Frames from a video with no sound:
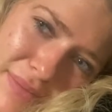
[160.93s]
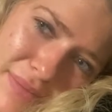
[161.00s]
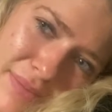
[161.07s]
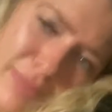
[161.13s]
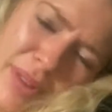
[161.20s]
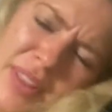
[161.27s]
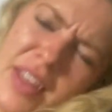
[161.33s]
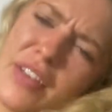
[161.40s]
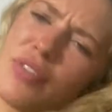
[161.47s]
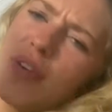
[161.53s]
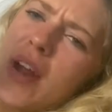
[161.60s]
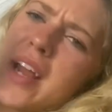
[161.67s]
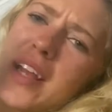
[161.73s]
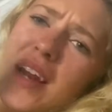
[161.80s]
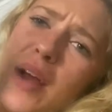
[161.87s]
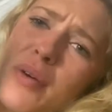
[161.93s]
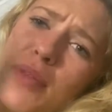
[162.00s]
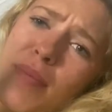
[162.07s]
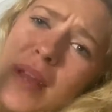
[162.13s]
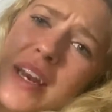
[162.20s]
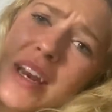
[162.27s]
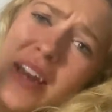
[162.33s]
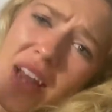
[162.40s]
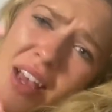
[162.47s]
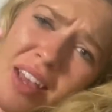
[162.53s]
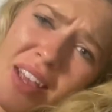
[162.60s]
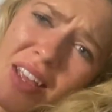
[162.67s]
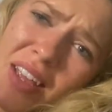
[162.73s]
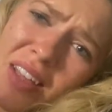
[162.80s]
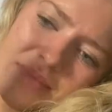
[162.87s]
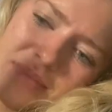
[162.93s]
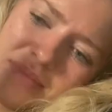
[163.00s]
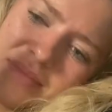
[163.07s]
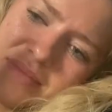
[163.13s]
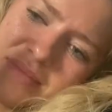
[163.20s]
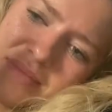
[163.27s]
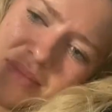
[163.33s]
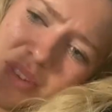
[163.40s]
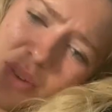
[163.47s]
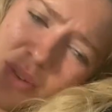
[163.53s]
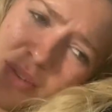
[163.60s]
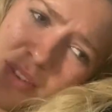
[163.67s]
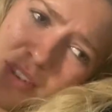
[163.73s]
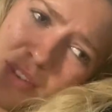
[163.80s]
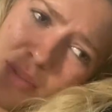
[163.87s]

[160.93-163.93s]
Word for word: But thanks for hanging out with me tonight. Deuces,